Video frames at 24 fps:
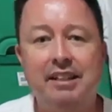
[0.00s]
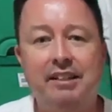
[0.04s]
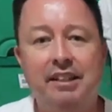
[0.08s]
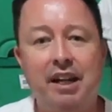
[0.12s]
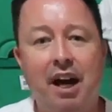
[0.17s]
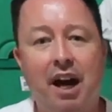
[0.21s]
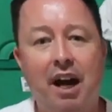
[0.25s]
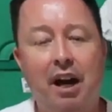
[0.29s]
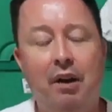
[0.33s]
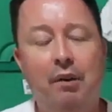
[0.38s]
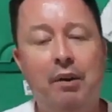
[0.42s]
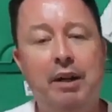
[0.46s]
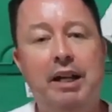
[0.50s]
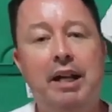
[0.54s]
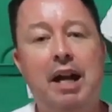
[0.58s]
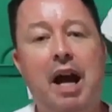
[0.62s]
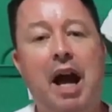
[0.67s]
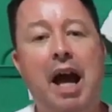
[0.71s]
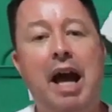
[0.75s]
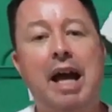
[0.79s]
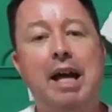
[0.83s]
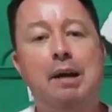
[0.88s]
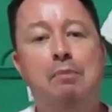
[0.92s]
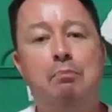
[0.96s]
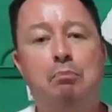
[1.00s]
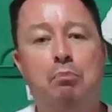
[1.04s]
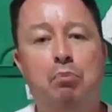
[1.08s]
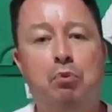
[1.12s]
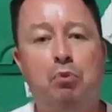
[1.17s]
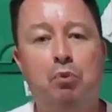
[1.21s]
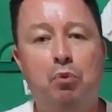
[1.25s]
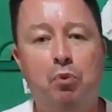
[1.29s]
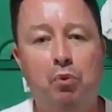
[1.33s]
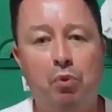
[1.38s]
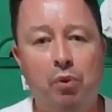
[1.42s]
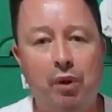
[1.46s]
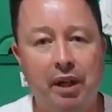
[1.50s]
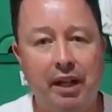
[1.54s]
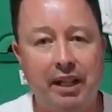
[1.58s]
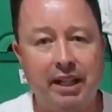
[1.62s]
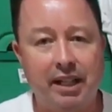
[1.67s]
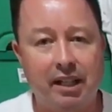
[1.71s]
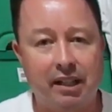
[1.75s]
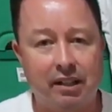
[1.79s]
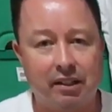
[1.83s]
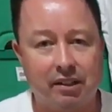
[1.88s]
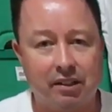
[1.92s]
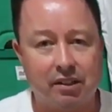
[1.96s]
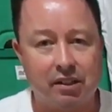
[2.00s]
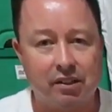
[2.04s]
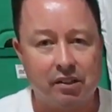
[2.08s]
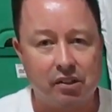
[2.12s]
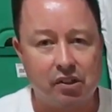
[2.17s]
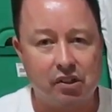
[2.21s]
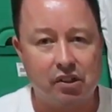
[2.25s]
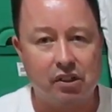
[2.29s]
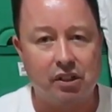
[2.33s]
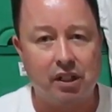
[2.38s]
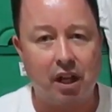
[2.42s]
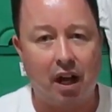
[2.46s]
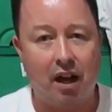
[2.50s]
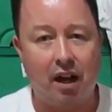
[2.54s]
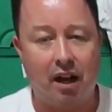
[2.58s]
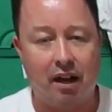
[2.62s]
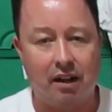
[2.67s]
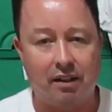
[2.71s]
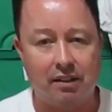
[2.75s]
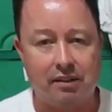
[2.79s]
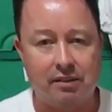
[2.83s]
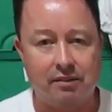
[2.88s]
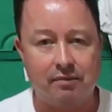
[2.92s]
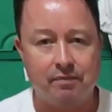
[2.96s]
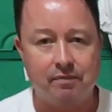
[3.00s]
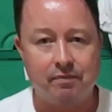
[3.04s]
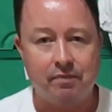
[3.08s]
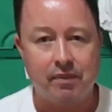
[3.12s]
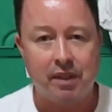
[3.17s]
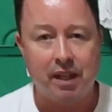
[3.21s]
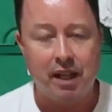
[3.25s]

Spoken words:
Dear Diary, a brilliant start.